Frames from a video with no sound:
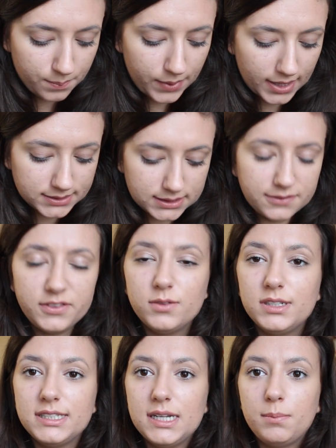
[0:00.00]
But if you
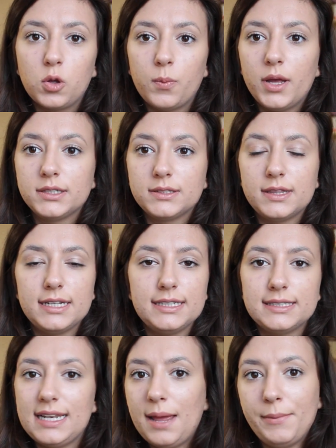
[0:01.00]
want to see a blog post on
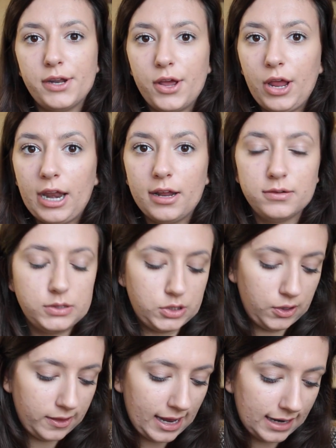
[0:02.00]
these, let me know and I will
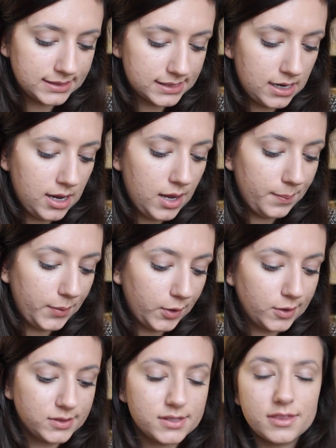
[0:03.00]
do that,
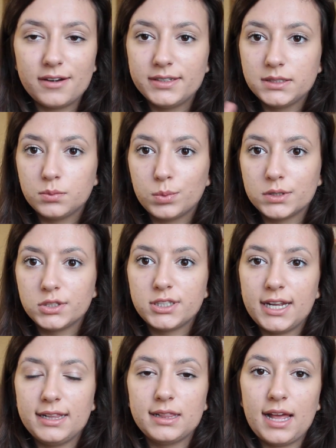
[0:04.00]
because there is one
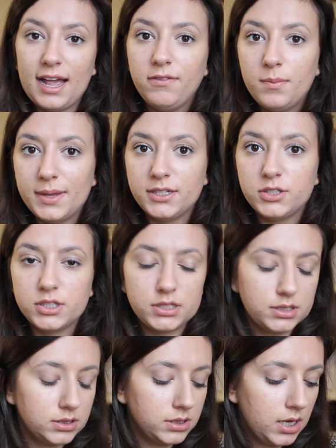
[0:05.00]
shade that I haven't
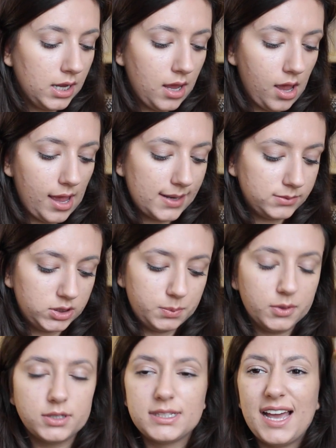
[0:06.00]
mentioned, just
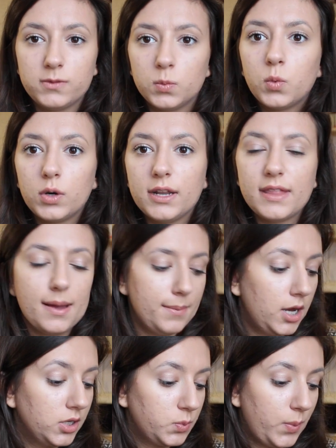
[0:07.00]
because I haven't worn it that
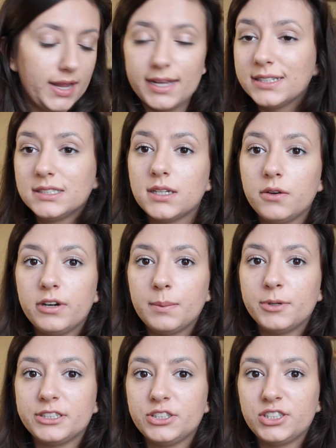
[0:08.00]
much, but it is a really
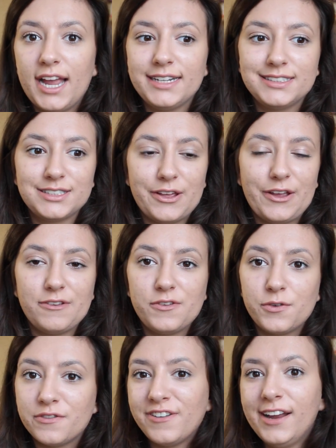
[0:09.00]
pretty shade. So if
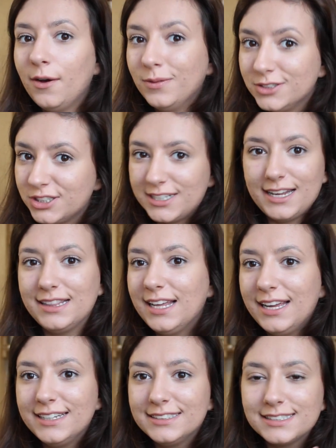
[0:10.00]
you want to find out what shade
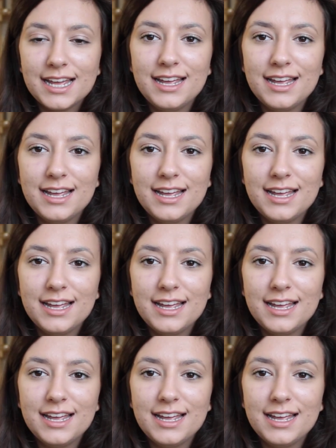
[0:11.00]
that is,